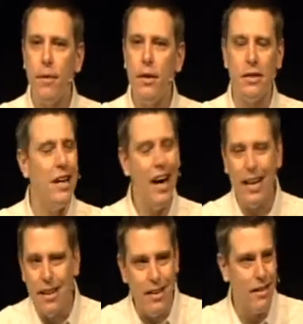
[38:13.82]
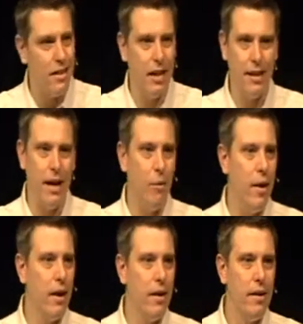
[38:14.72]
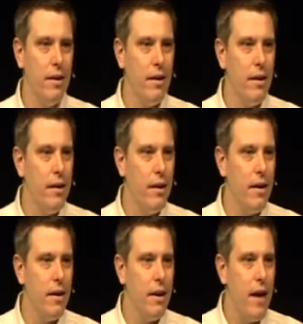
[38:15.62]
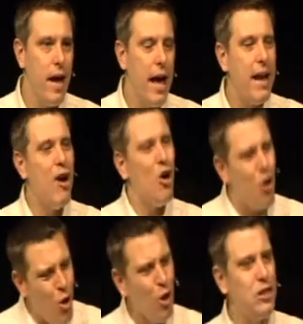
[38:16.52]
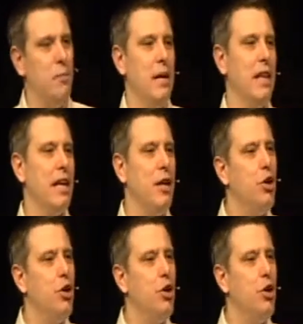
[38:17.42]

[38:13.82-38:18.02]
Because God doesn't think that way. And ultimately,